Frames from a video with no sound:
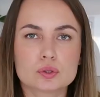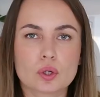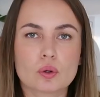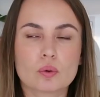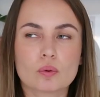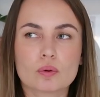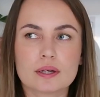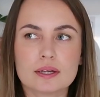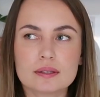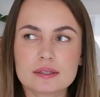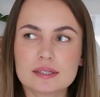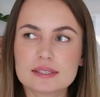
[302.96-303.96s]
So,
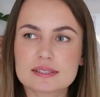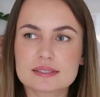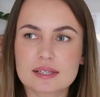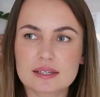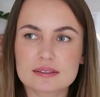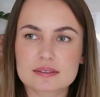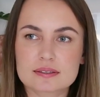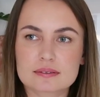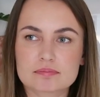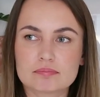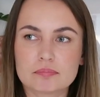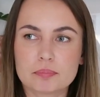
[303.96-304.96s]
in this
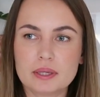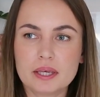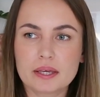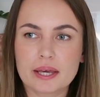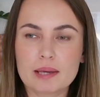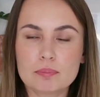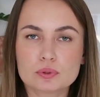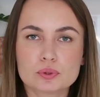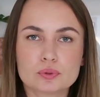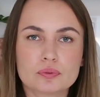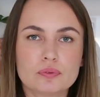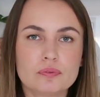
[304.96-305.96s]
sense, being able
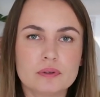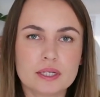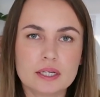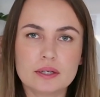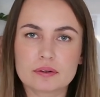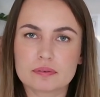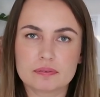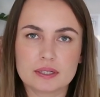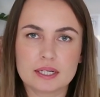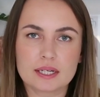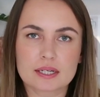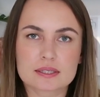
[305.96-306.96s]
to feel your
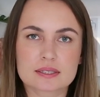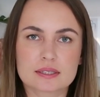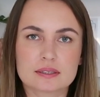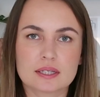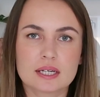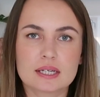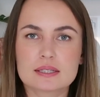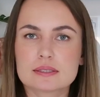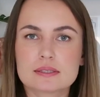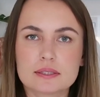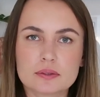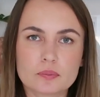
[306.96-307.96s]
feelings and
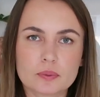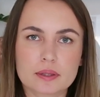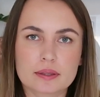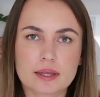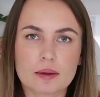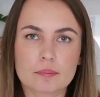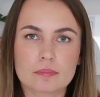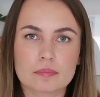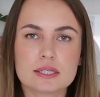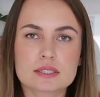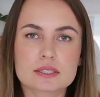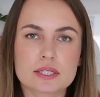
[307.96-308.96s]
sit with them
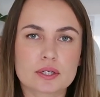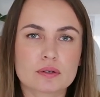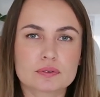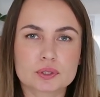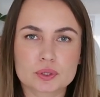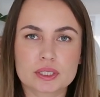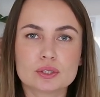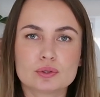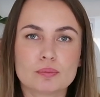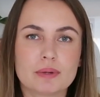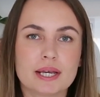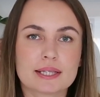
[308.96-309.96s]
instead of trying
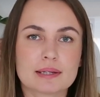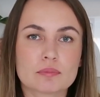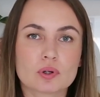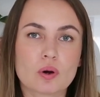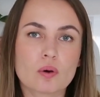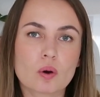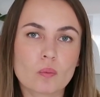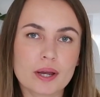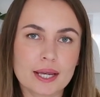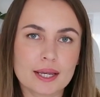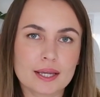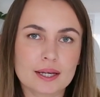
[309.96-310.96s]
to make them go
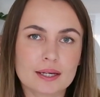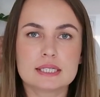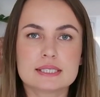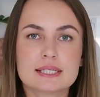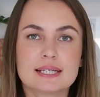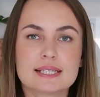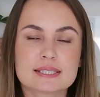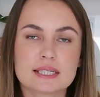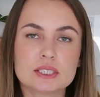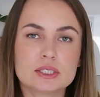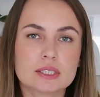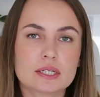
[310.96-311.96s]
away is an
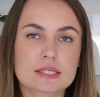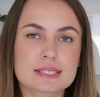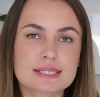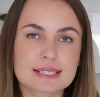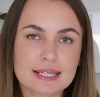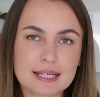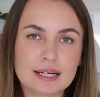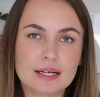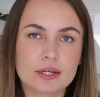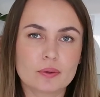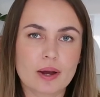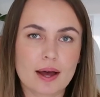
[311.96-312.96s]
essential skill
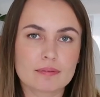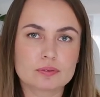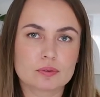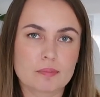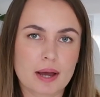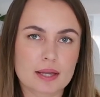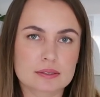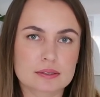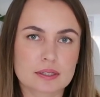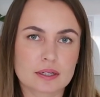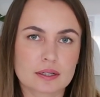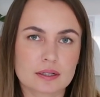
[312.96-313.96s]
you have to
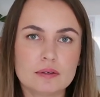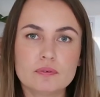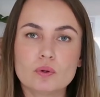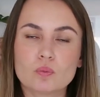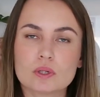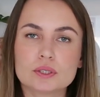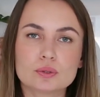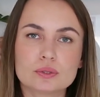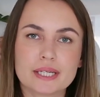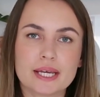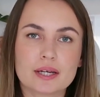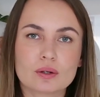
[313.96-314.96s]
master if you want to
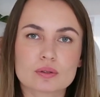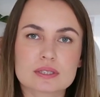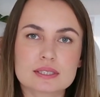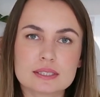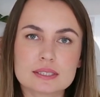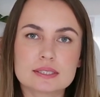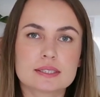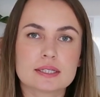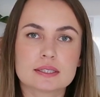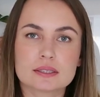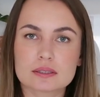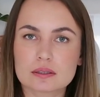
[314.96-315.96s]
take
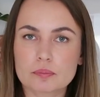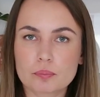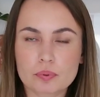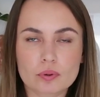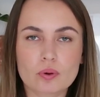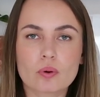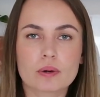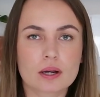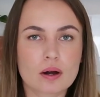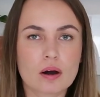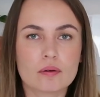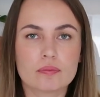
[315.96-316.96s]
consistent pro
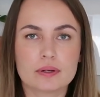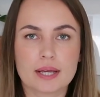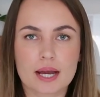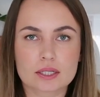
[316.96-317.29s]
recovery